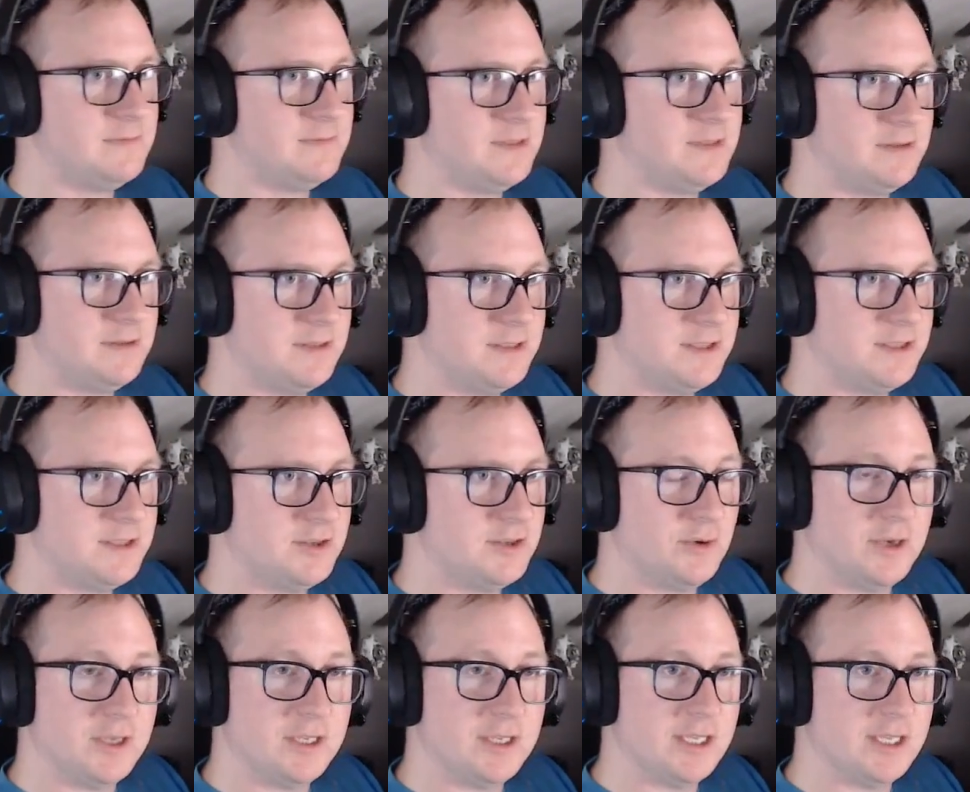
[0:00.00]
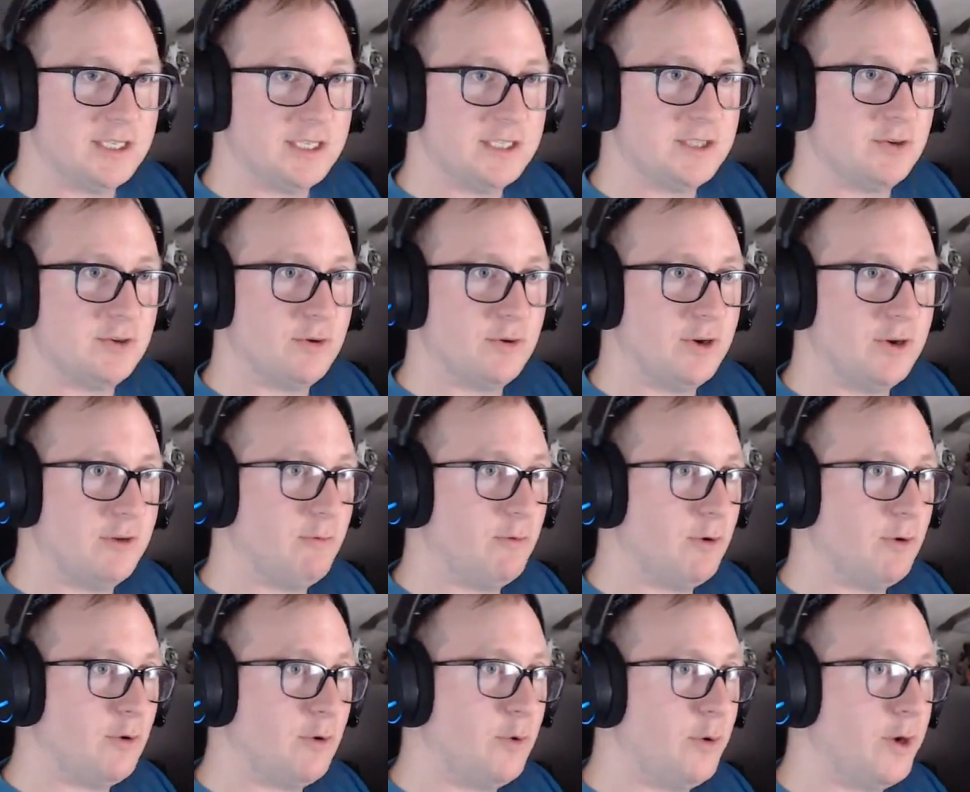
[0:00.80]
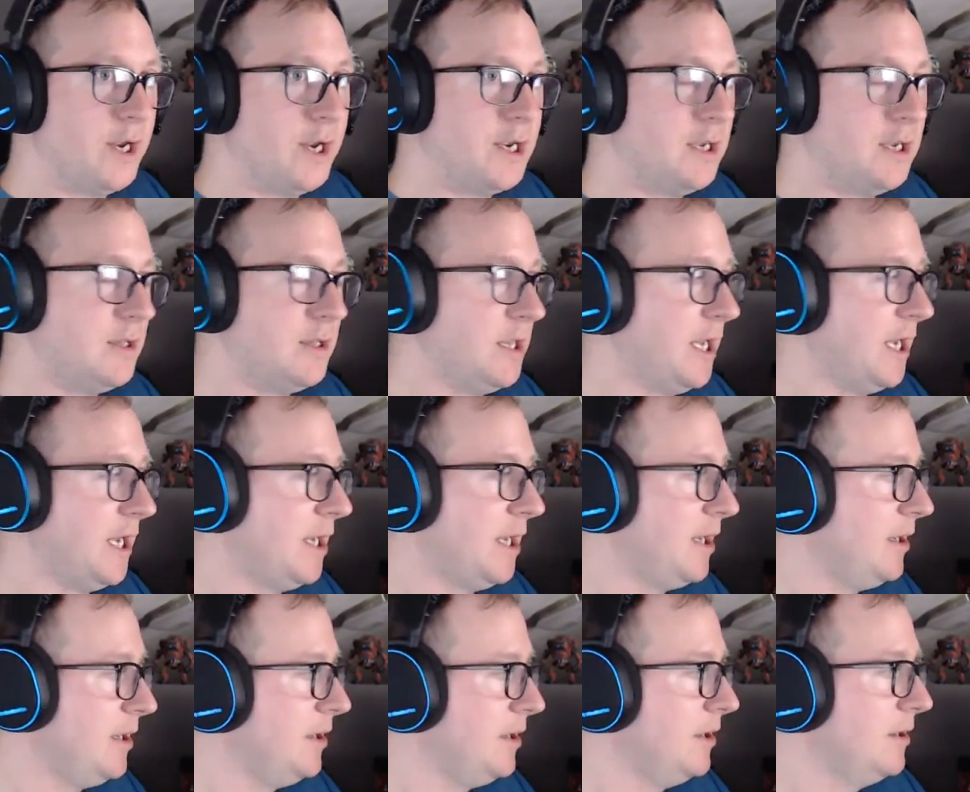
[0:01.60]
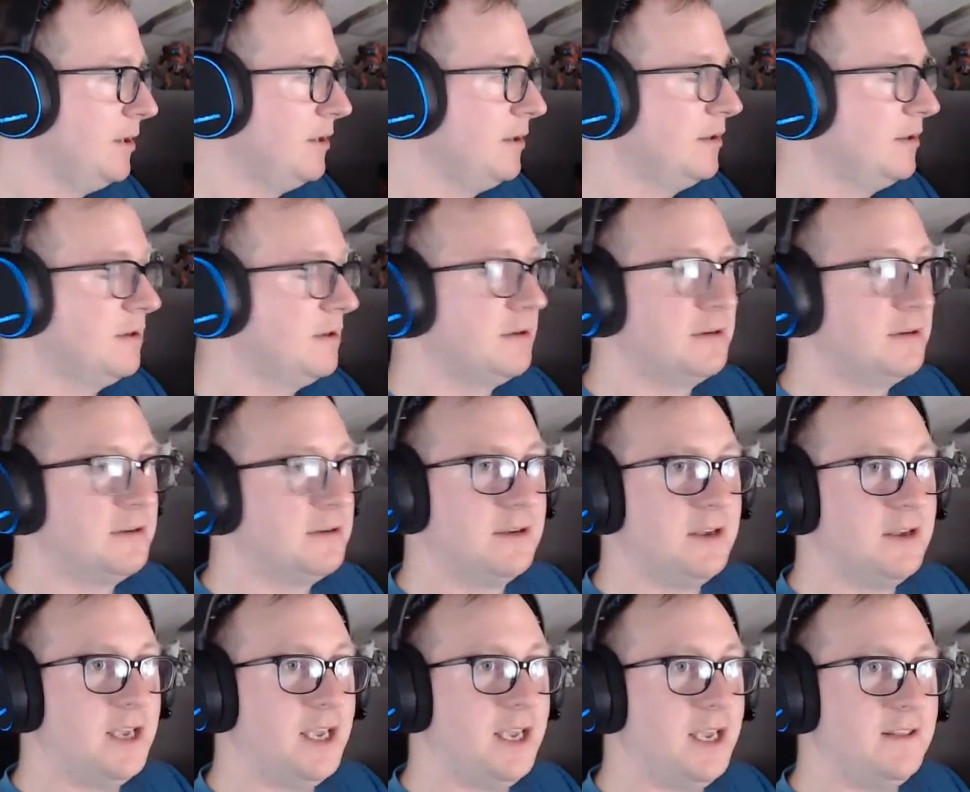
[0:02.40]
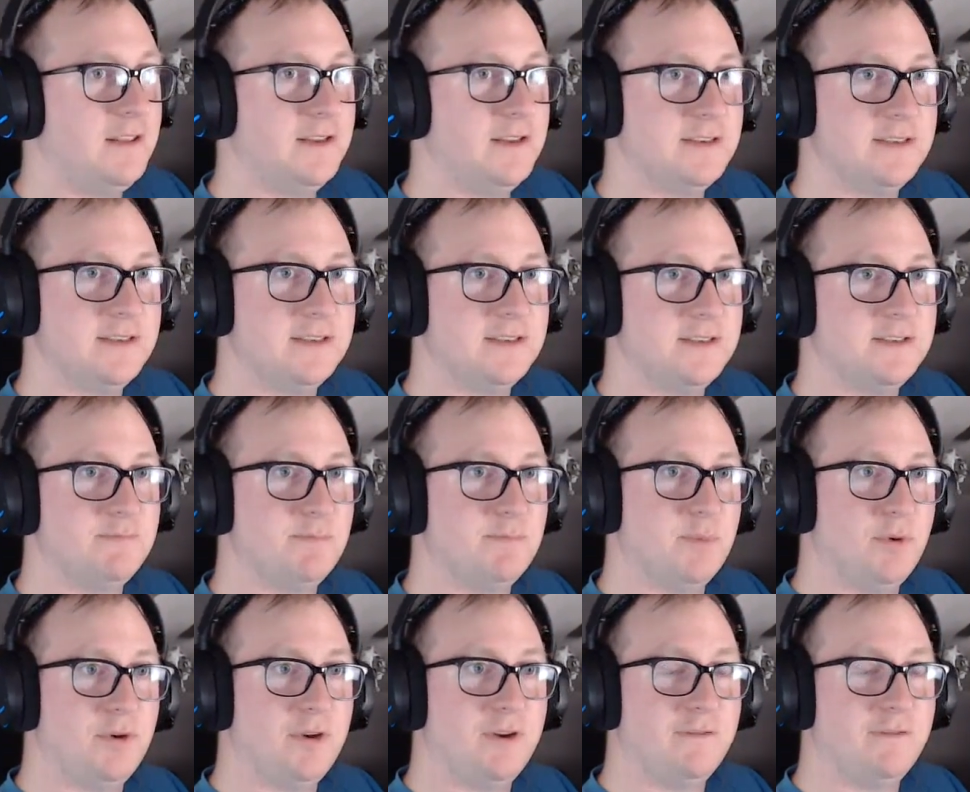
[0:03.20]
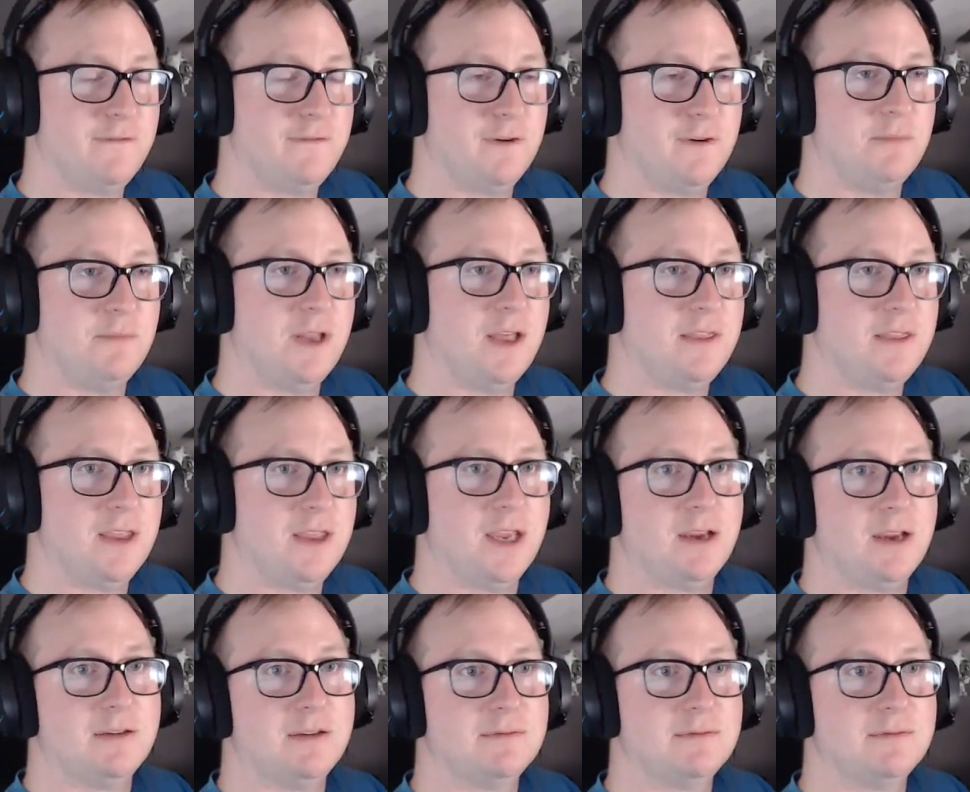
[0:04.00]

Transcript: Let's do it. Let's do it real quick. Like, hey, this is booting from nothing.